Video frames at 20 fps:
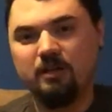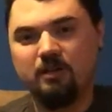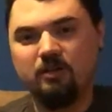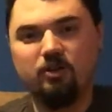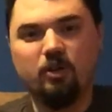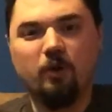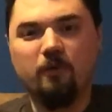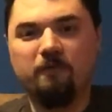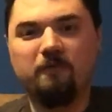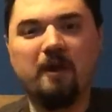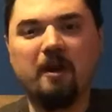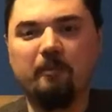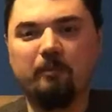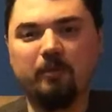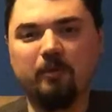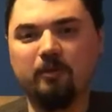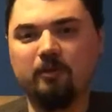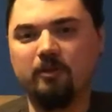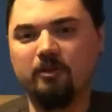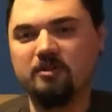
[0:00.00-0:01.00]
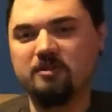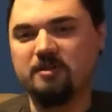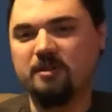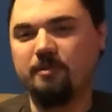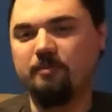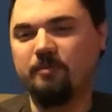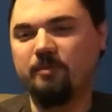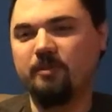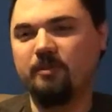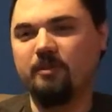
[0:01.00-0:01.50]
November or
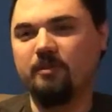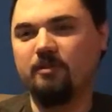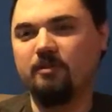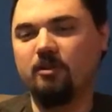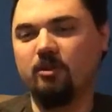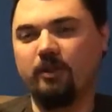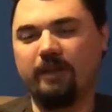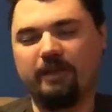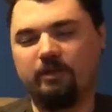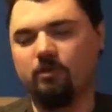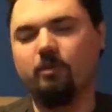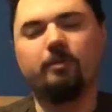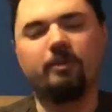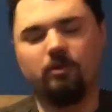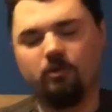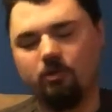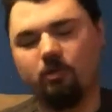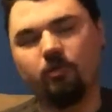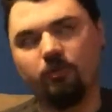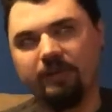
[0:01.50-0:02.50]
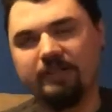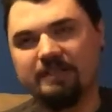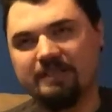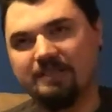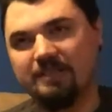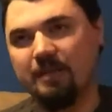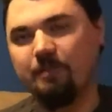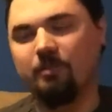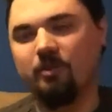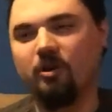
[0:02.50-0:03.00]
something, right. or like um, early
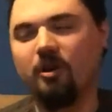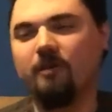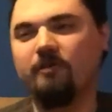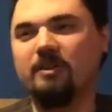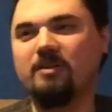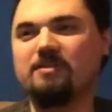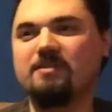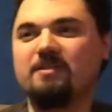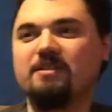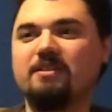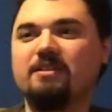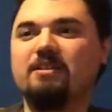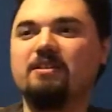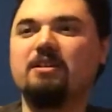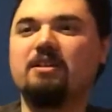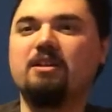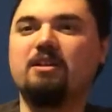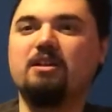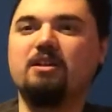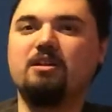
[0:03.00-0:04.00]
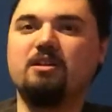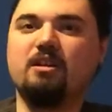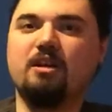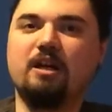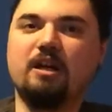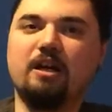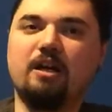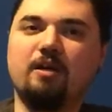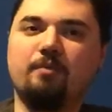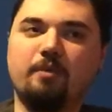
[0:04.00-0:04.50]
December, obviously
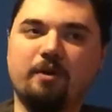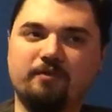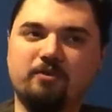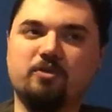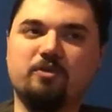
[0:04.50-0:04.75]
um, of